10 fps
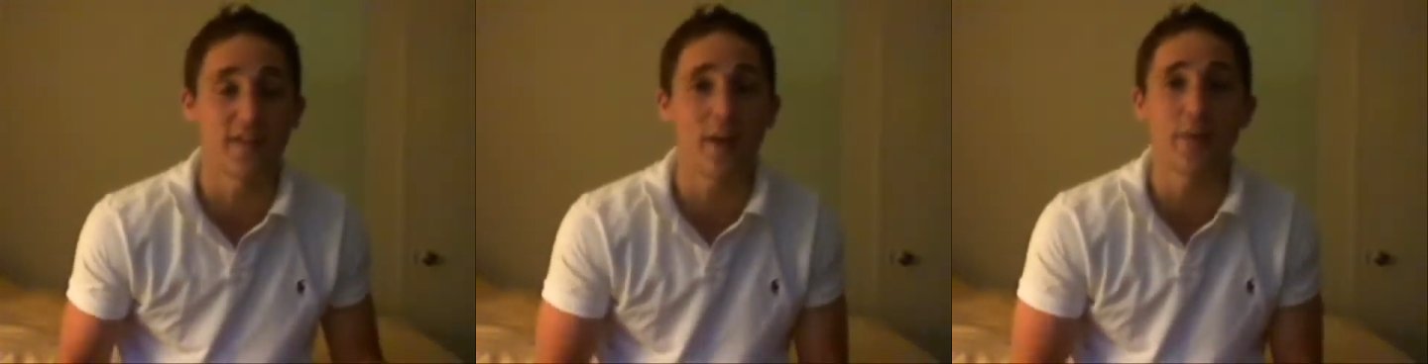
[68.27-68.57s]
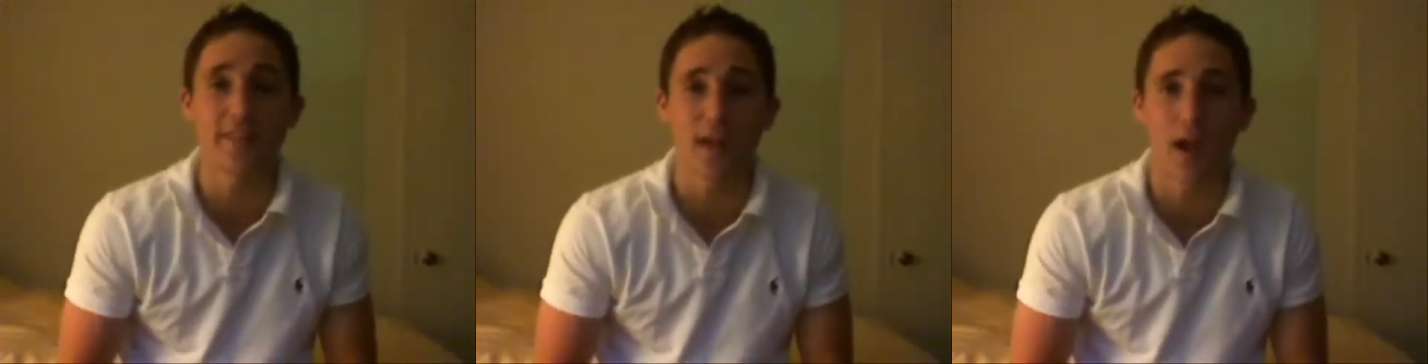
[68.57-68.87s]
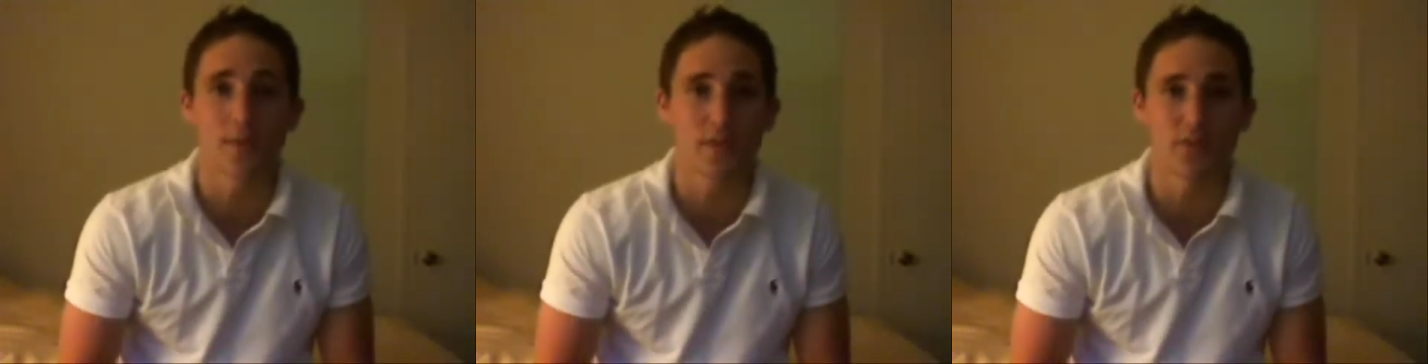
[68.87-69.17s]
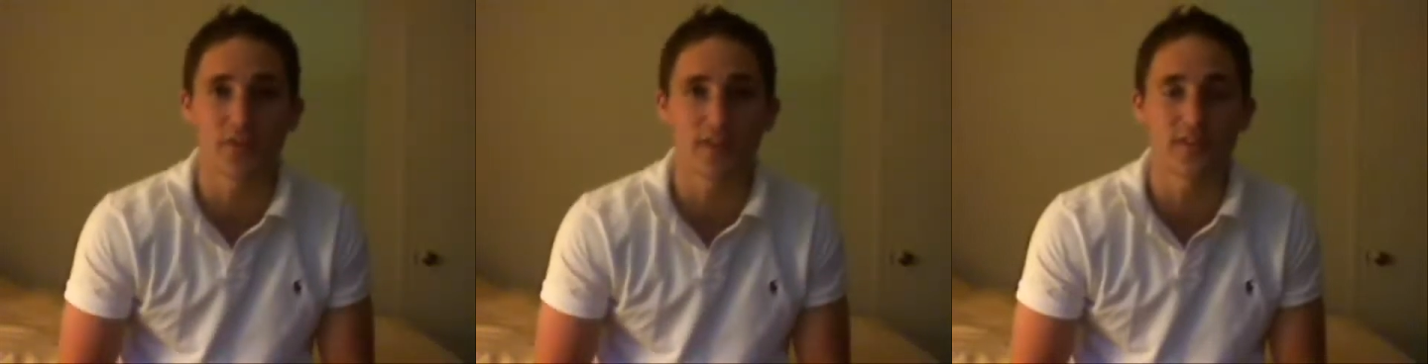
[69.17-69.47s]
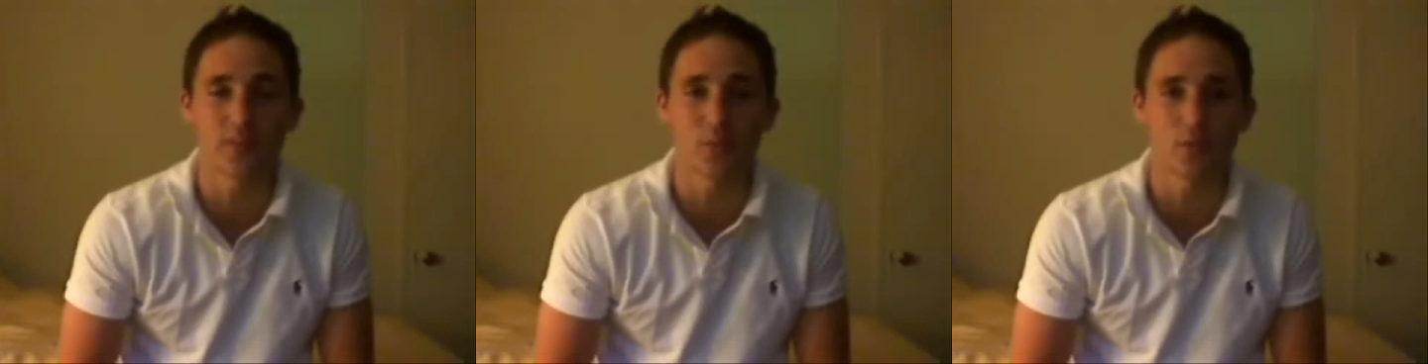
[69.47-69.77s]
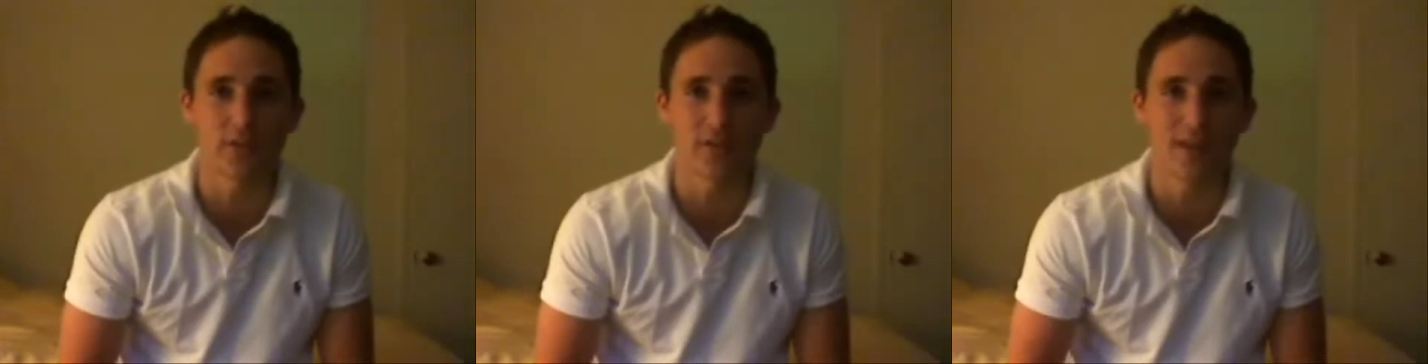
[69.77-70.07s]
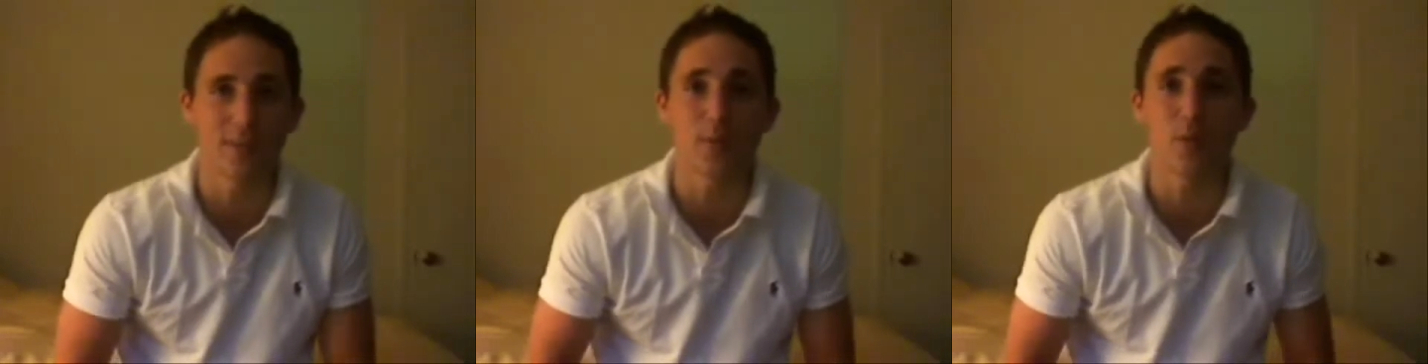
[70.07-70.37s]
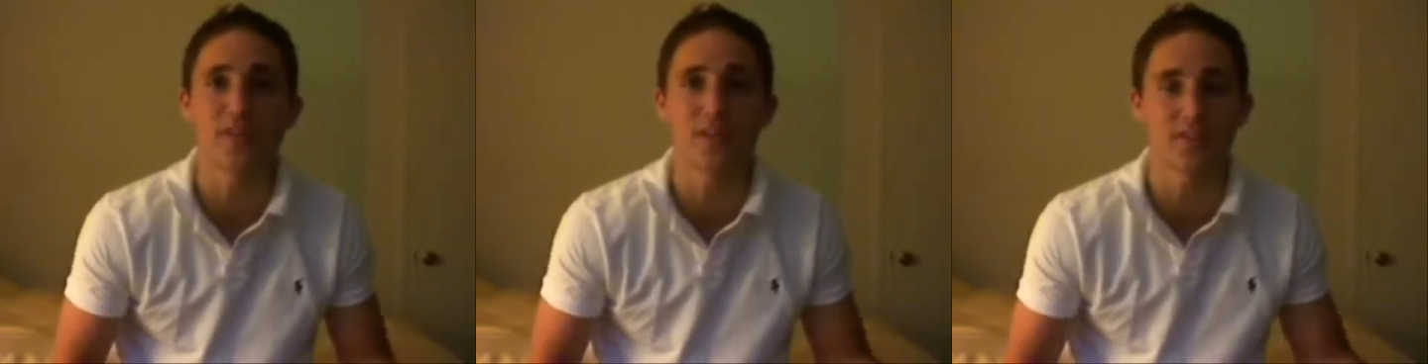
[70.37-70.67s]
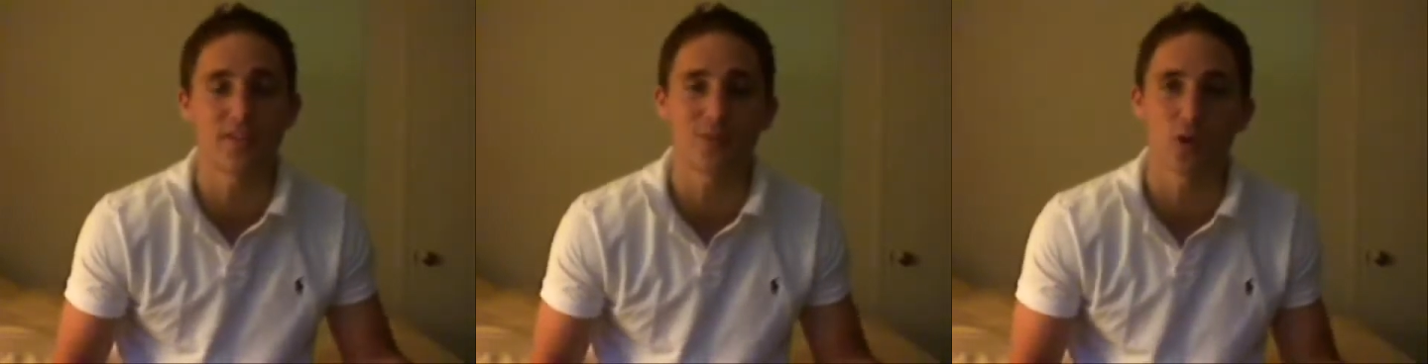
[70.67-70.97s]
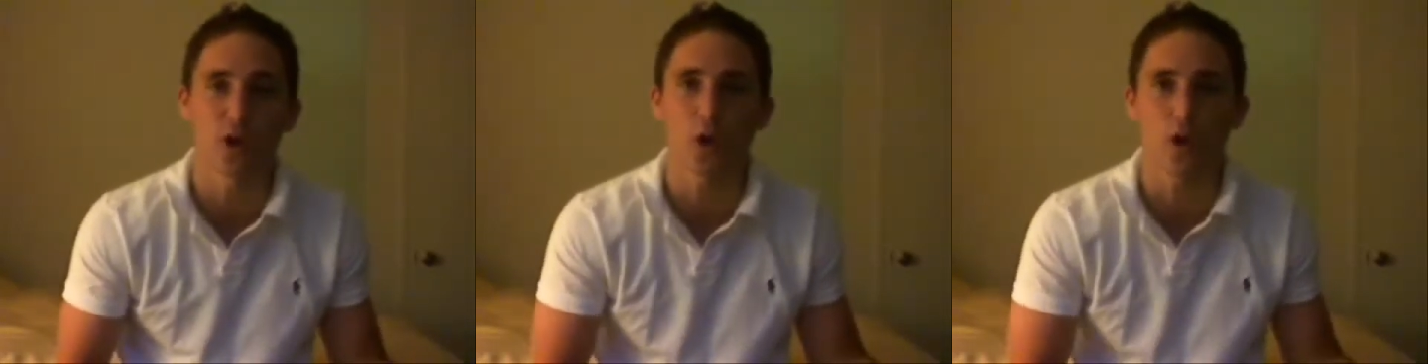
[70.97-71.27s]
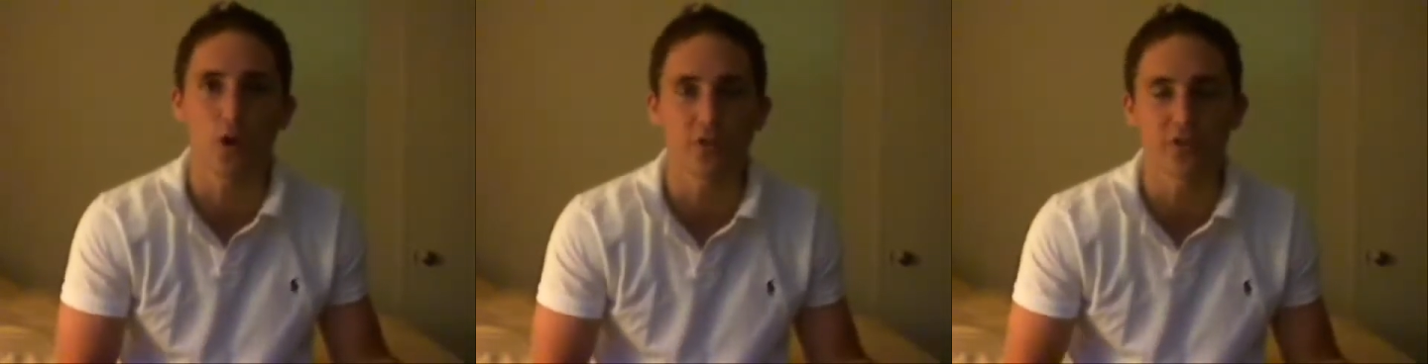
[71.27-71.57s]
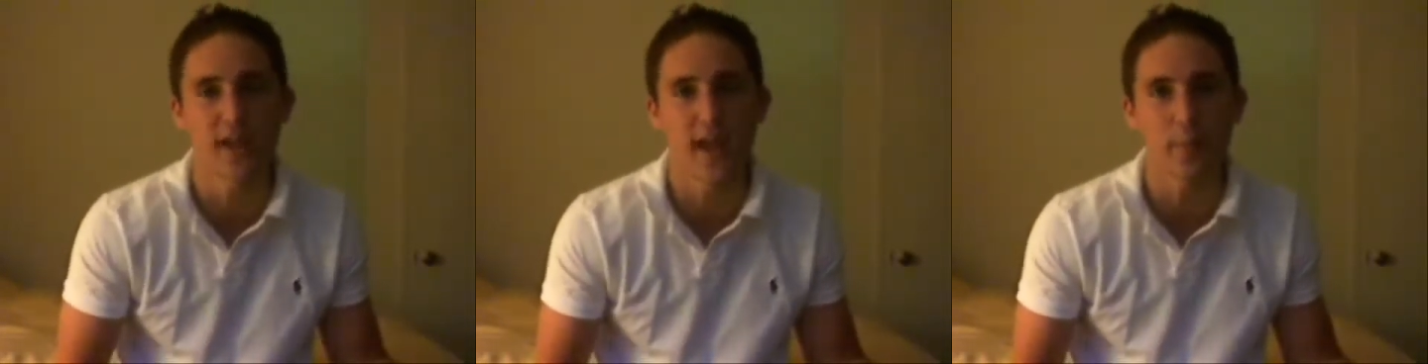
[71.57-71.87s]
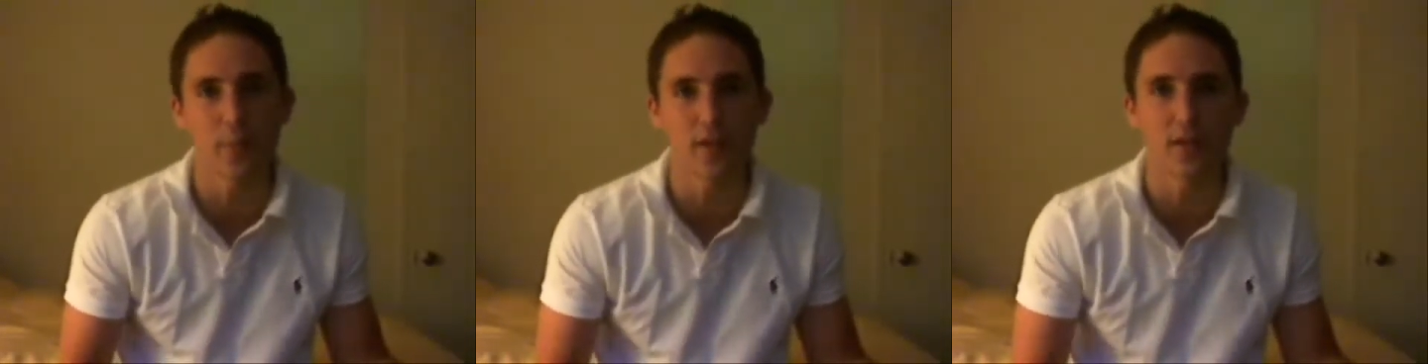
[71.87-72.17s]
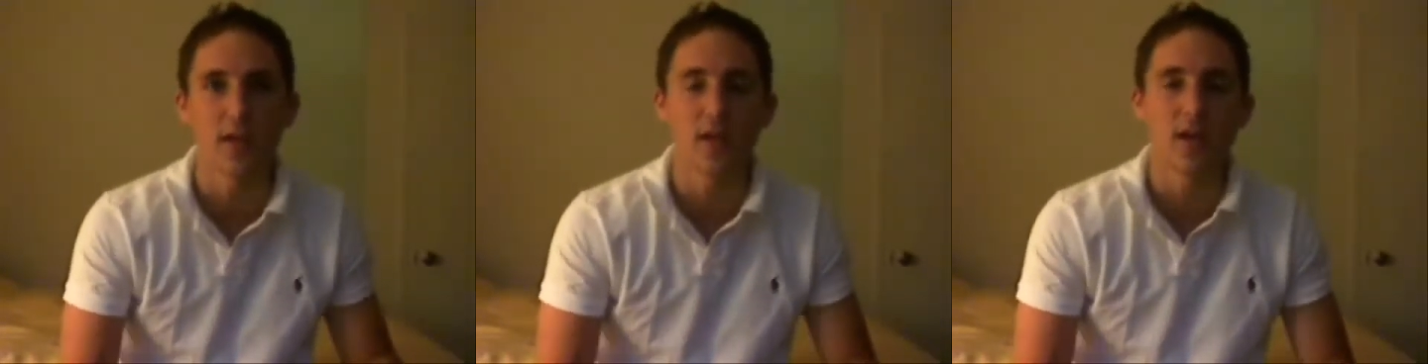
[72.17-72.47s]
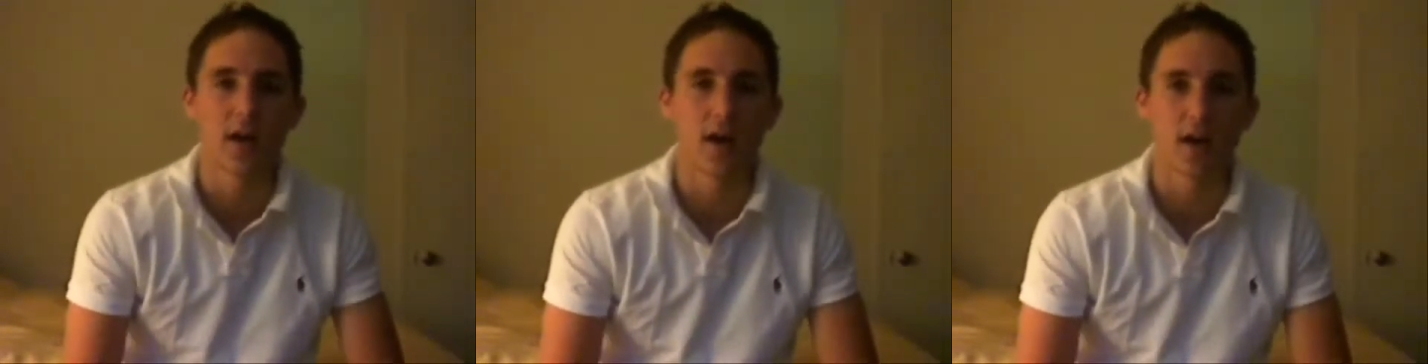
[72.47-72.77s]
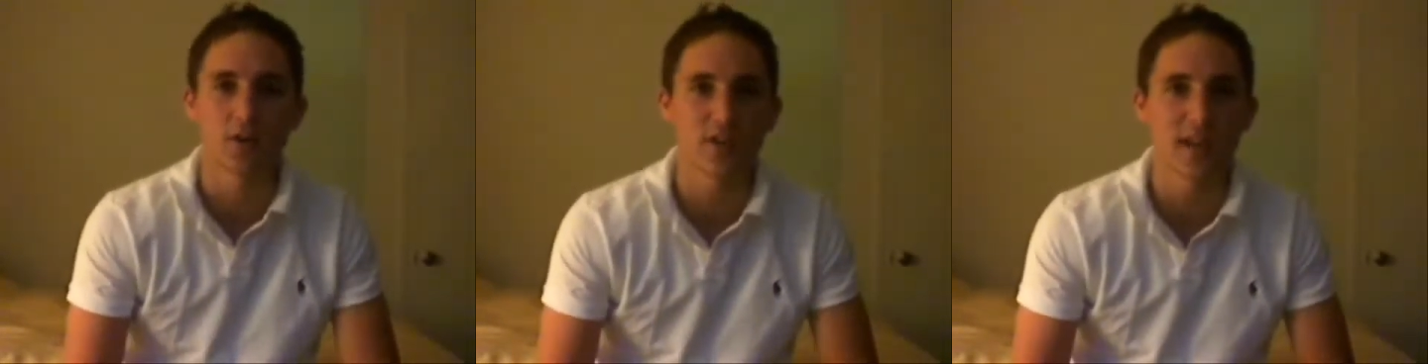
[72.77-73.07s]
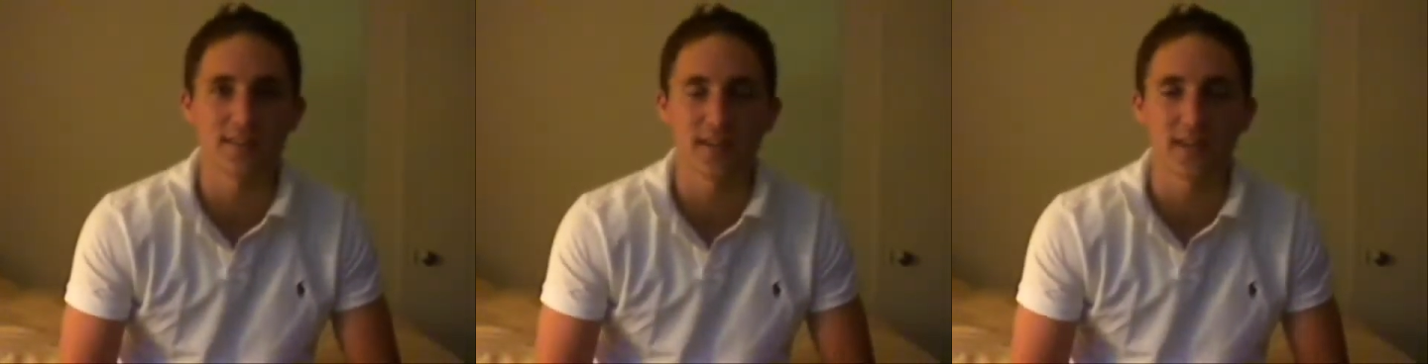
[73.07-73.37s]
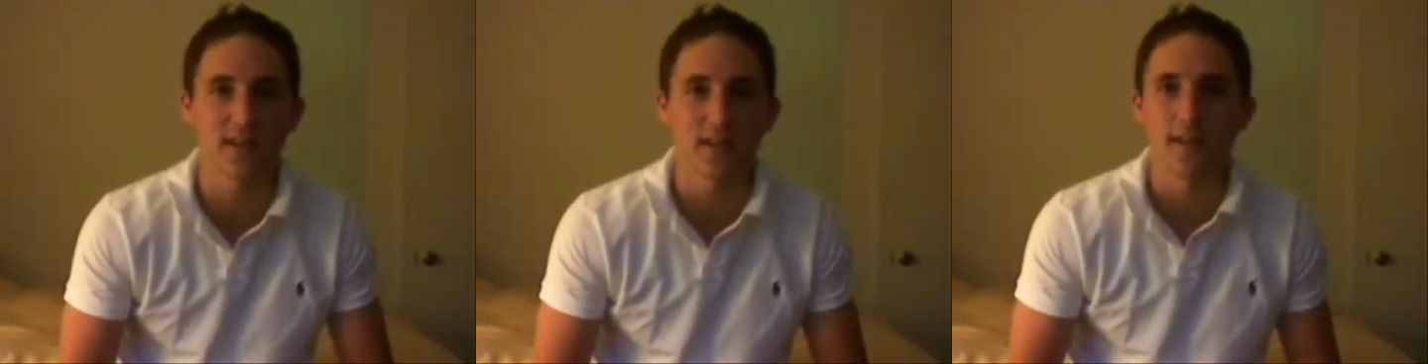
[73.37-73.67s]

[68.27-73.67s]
How many times have you seen this in movies? How many movies have you seen where a girl is unhappy? Uh, she has like